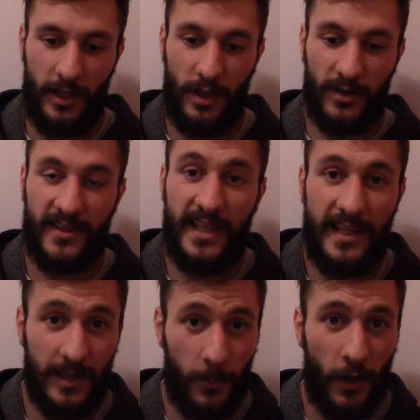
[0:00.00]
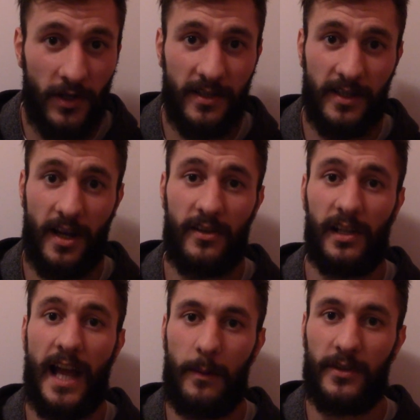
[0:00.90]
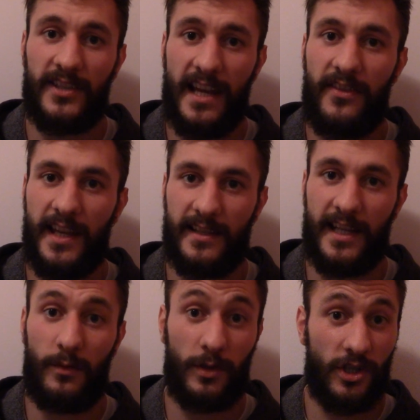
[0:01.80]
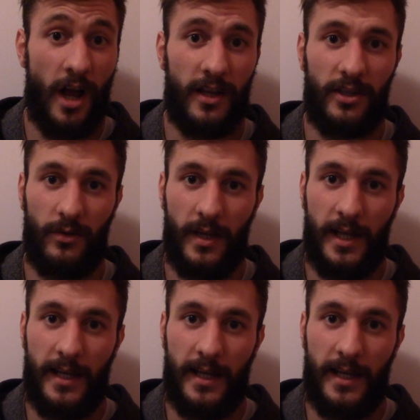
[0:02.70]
you'll see that the person on the other line will say things that will shock you,